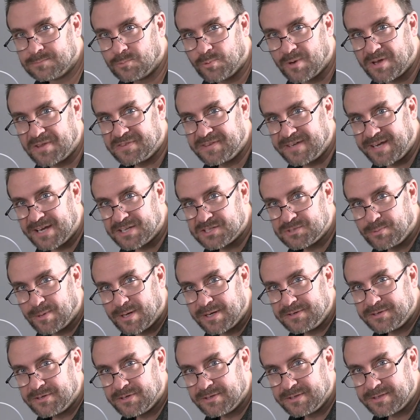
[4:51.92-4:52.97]
With the
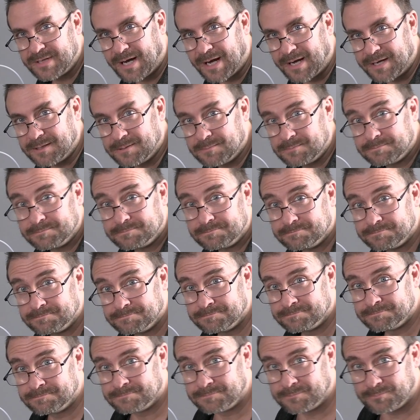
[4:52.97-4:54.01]
S1 turned on,
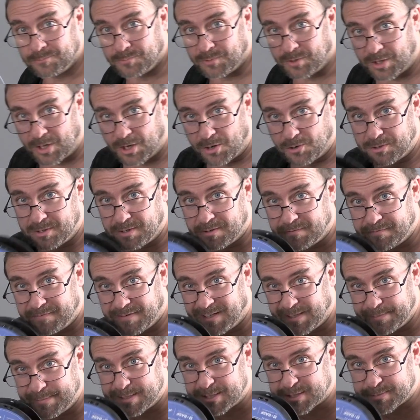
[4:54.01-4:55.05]
load
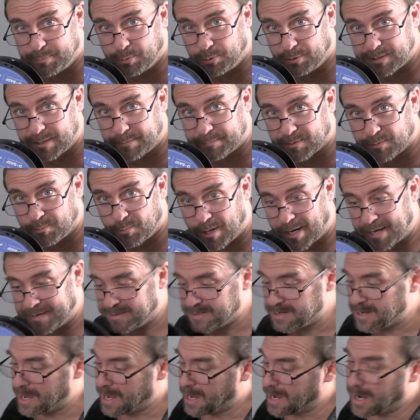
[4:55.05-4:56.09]
filament spool number 1.